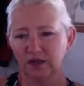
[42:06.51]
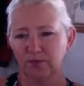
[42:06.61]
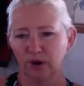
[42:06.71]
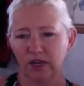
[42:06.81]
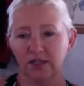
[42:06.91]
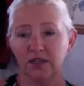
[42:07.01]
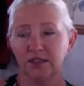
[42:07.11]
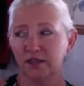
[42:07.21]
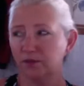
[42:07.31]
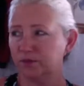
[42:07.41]
Brian has
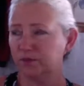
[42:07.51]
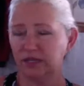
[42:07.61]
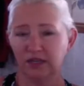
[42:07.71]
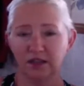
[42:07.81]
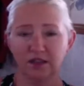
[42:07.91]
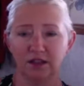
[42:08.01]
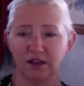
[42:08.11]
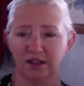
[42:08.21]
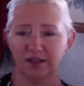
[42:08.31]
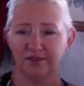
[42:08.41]
helped me a
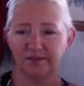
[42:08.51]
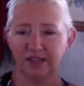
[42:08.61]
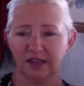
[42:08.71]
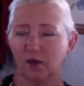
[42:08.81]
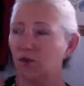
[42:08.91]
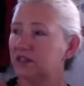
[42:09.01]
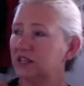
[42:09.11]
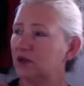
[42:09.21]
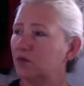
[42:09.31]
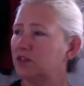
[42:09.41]
lot. Was
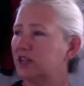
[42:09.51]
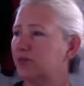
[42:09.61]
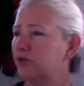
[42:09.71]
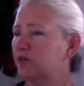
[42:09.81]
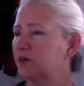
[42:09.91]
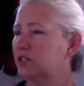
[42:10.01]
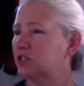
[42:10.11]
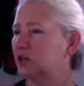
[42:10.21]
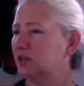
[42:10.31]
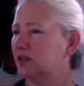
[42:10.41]
I pretty much
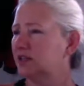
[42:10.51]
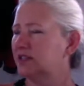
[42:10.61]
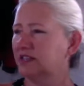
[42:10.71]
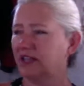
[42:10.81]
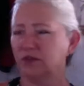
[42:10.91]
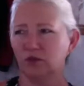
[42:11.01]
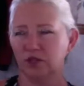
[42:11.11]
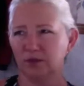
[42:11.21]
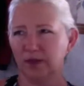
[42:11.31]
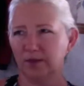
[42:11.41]
insane when
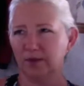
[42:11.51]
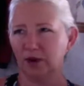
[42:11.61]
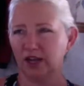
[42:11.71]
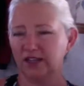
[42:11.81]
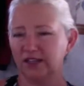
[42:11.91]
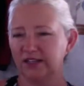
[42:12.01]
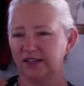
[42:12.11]
you met me, Brian?